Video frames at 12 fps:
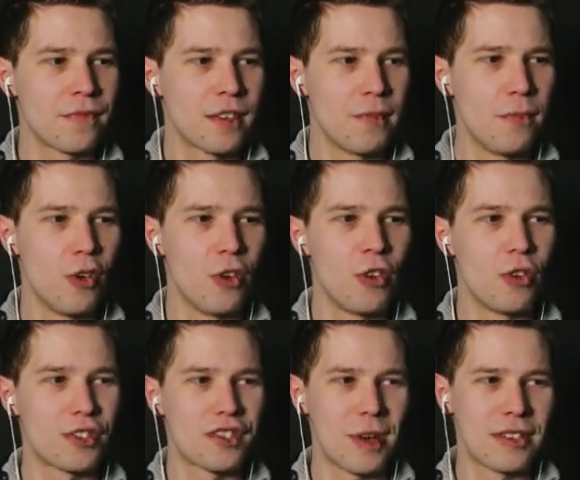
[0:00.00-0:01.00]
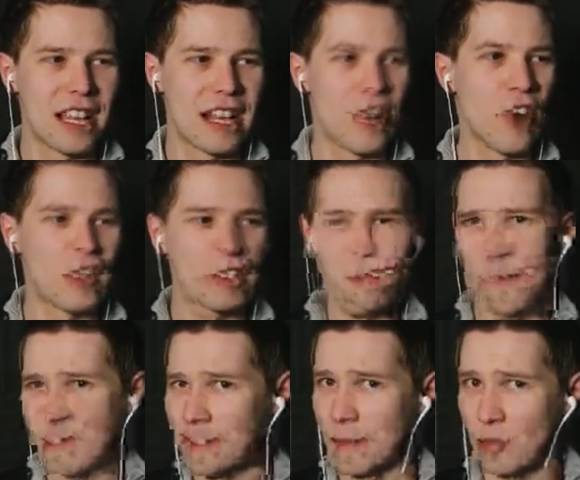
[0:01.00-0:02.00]
more, shall we say,
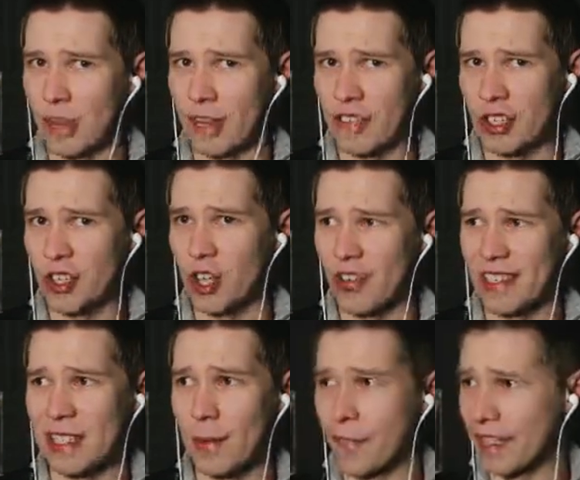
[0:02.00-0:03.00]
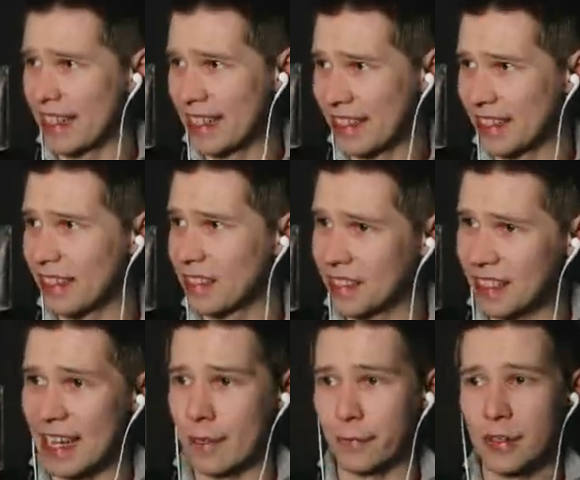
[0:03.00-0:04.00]
cost-effective way of ensuring something is
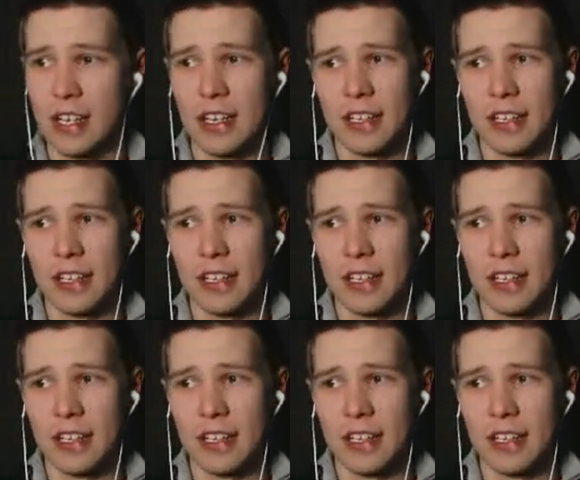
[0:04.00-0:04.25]
safe.